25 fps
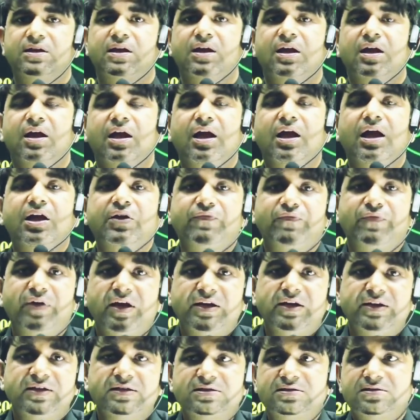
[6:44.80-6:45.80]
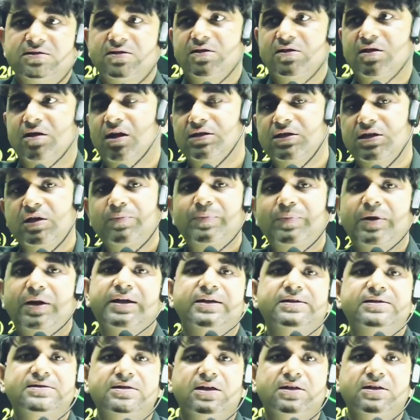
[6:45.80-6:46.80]
and various other
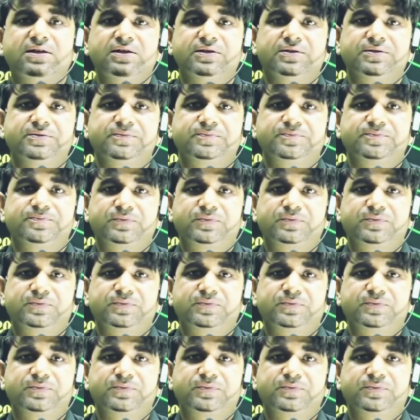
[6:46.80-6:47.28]
planets are there.